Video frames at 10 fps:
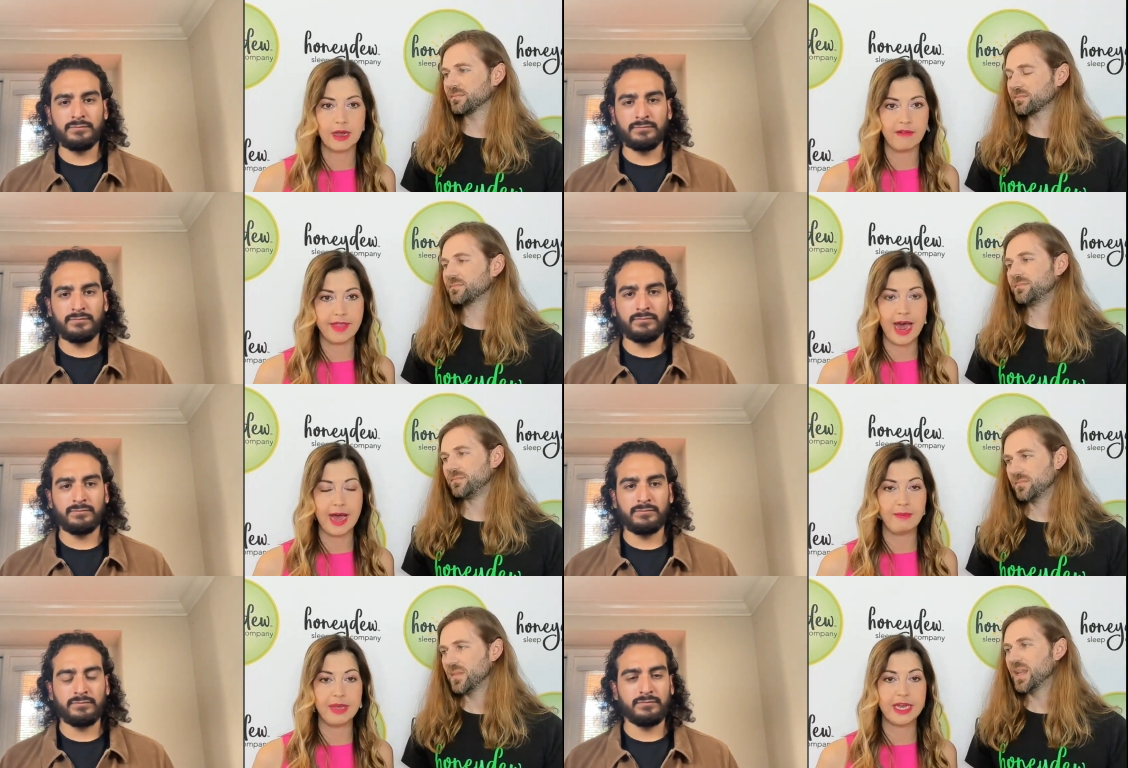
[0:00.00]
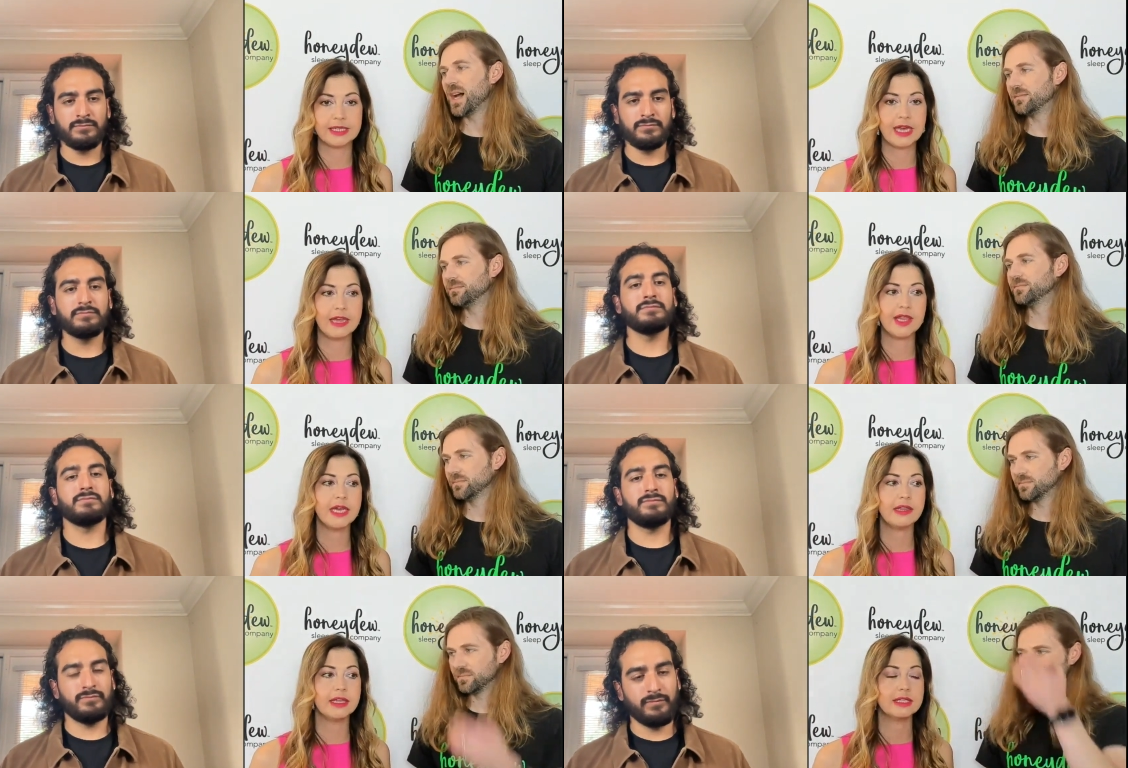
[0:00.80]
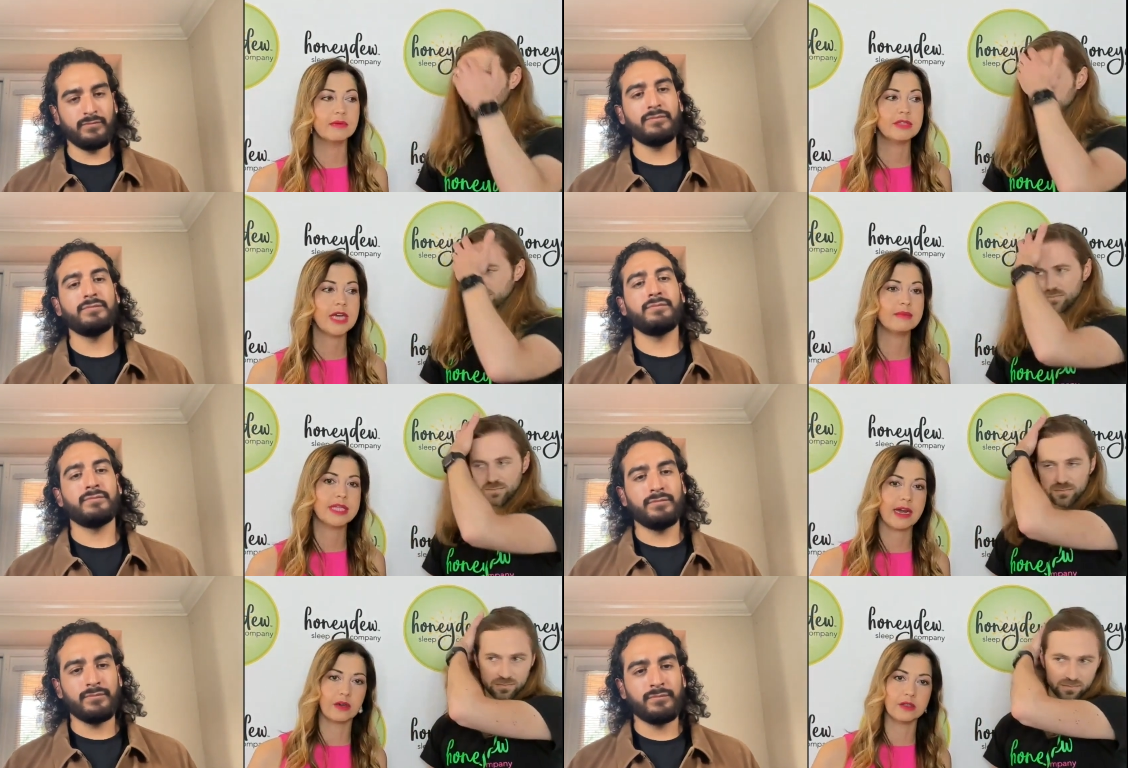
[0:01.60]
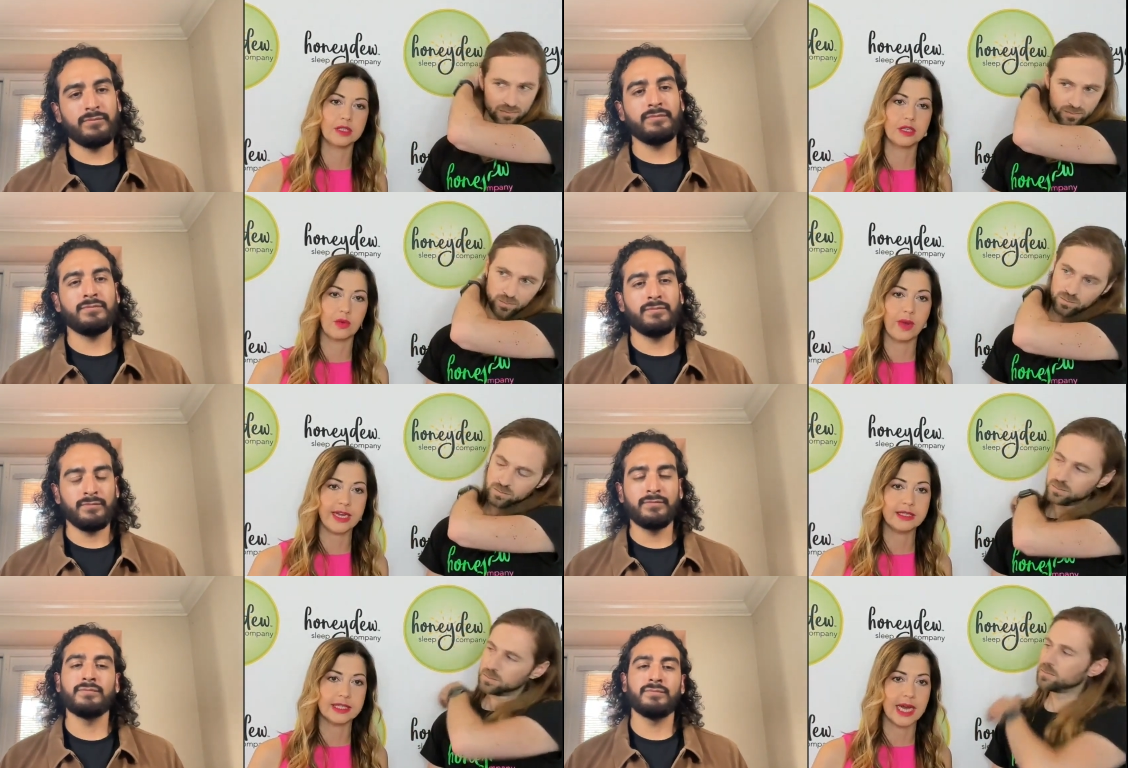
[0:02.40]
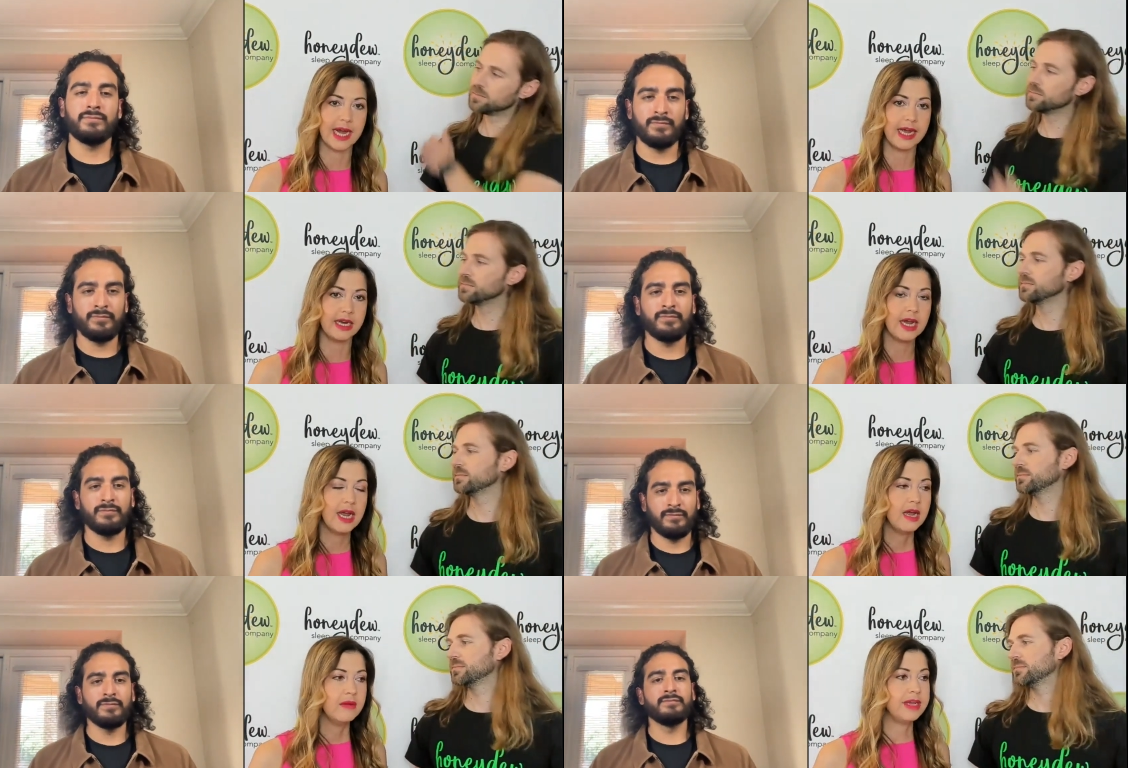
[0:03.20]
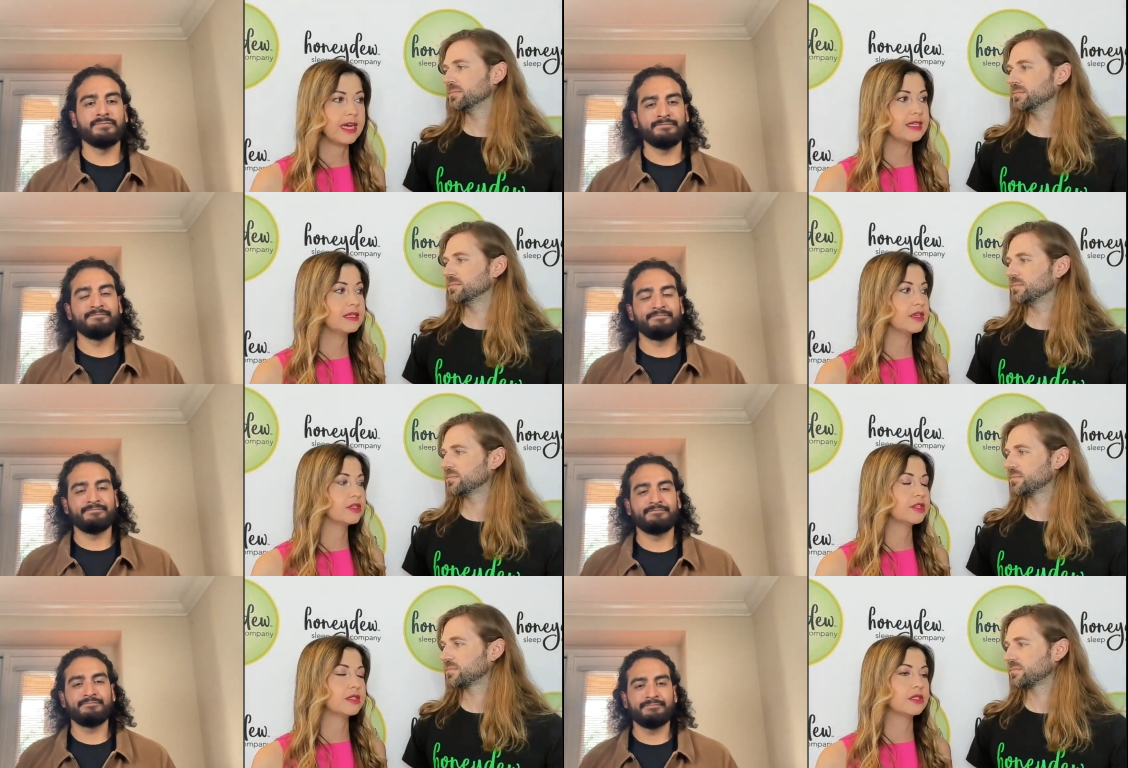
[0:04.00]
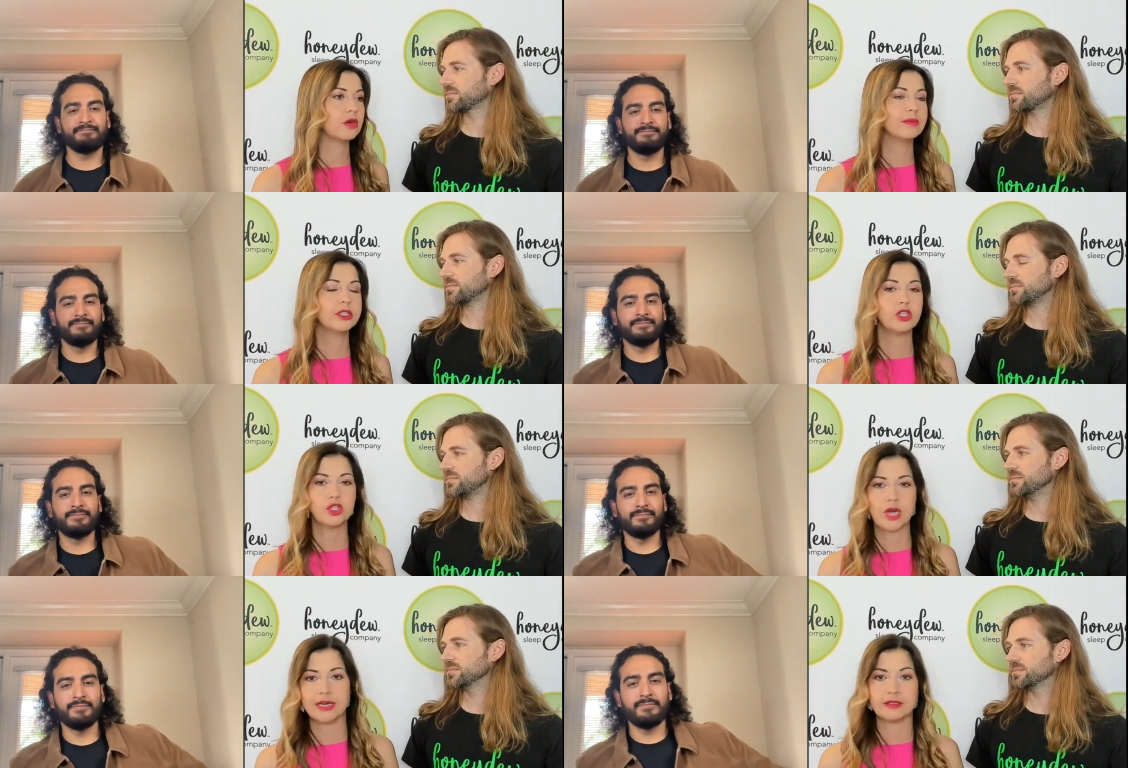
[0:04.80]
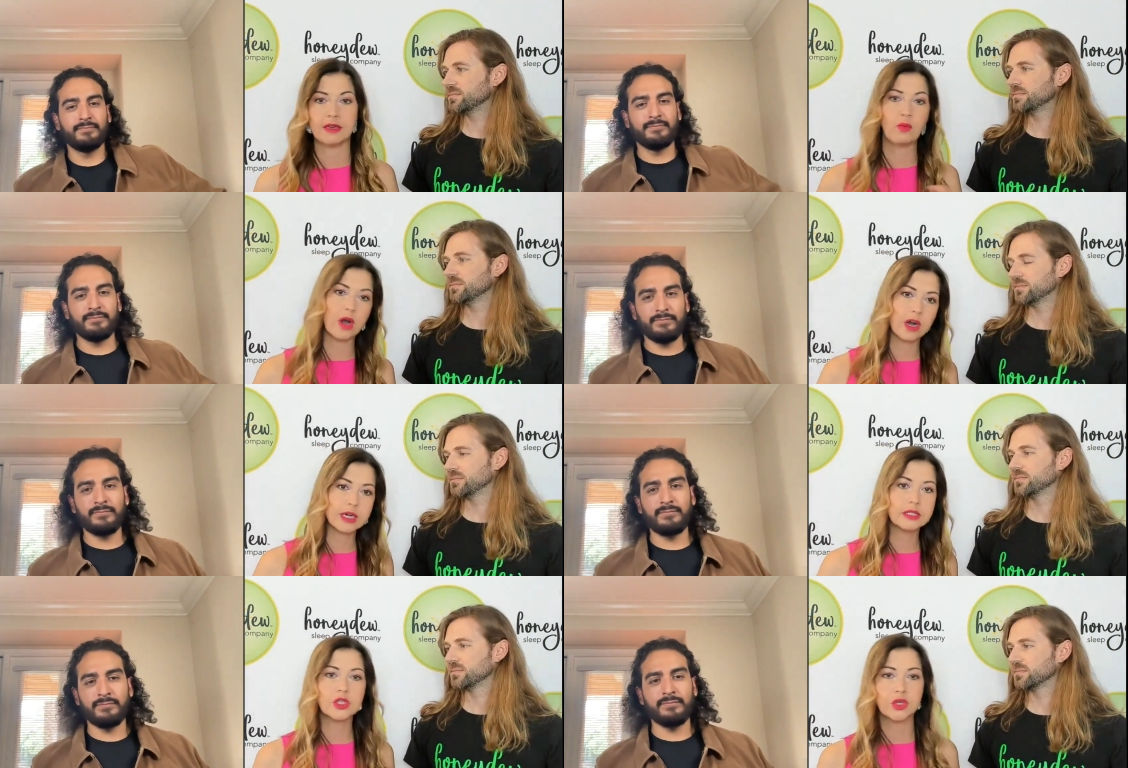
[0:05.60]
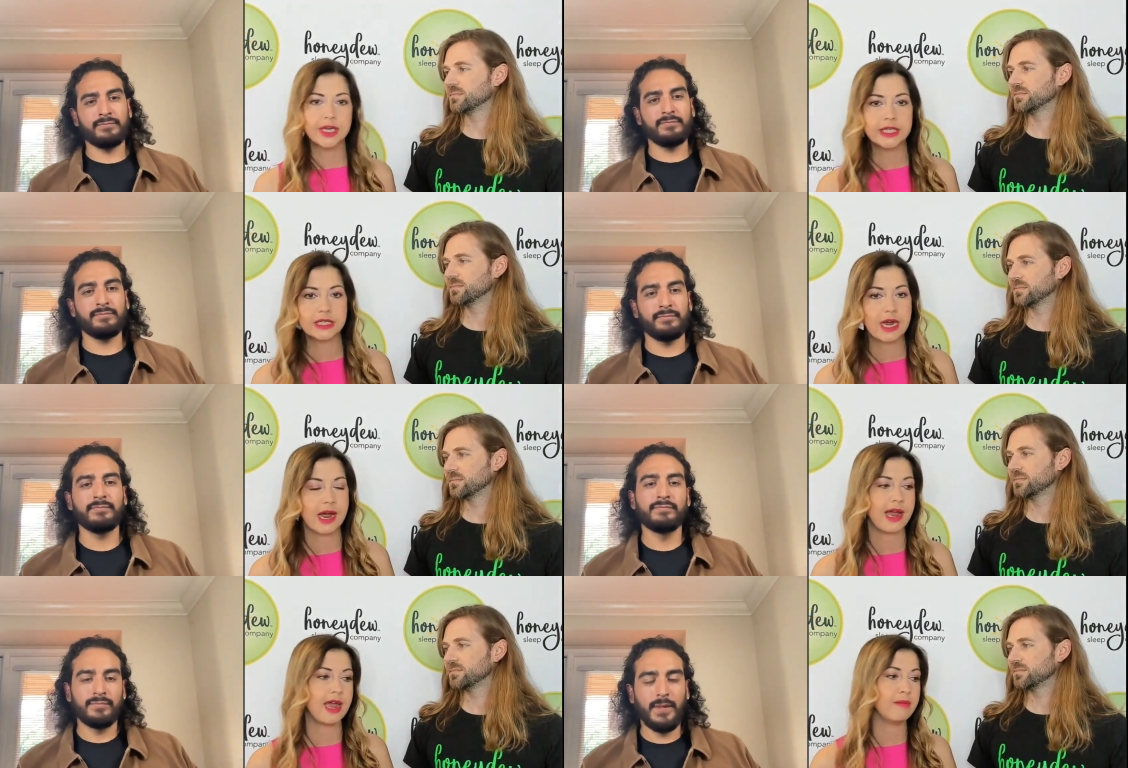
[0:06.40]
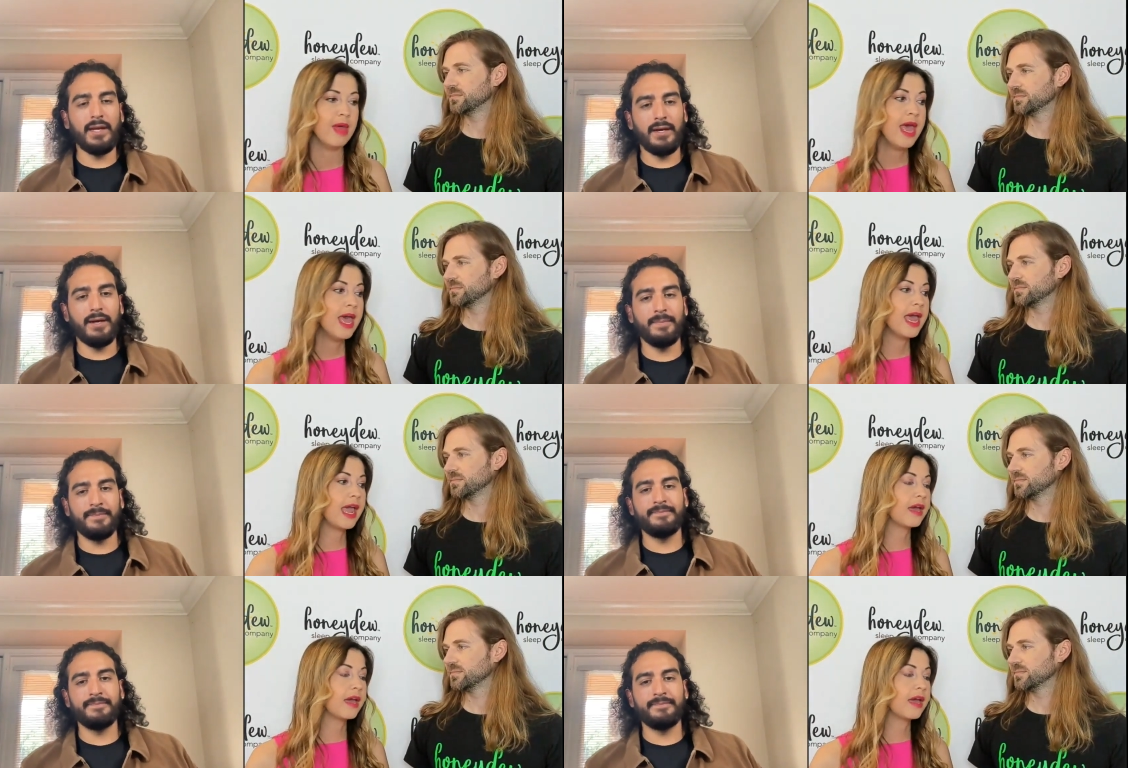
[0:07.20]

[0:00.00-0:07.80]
Speaker 1: of that because yeah. I think that sometimes that goes to the wayside because there's so much stress and work and screen time yeah.